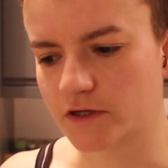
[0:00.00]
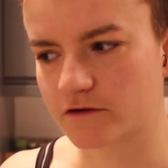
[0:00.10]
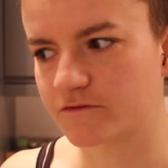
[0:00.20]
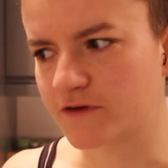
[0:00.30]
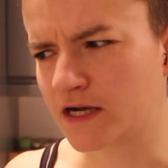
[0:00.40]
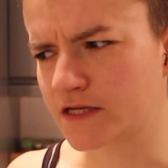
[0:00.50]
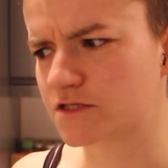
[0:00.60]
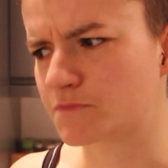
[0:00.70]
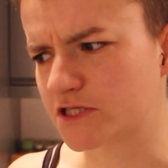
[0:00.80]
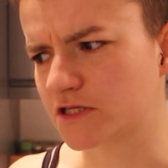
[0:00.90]
like fairly
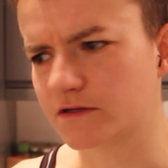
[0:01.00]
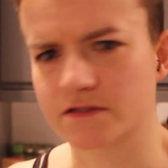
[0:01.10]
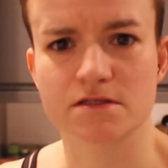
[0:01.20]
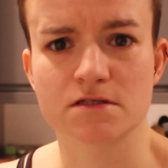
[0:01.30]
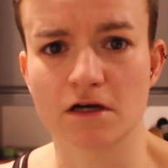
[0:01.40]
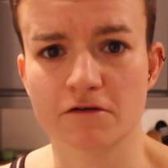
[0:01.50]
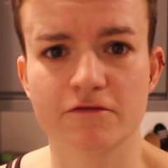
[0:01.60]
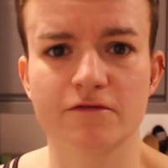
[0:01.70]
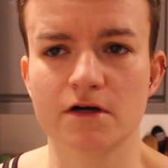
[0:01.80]
specialised stuff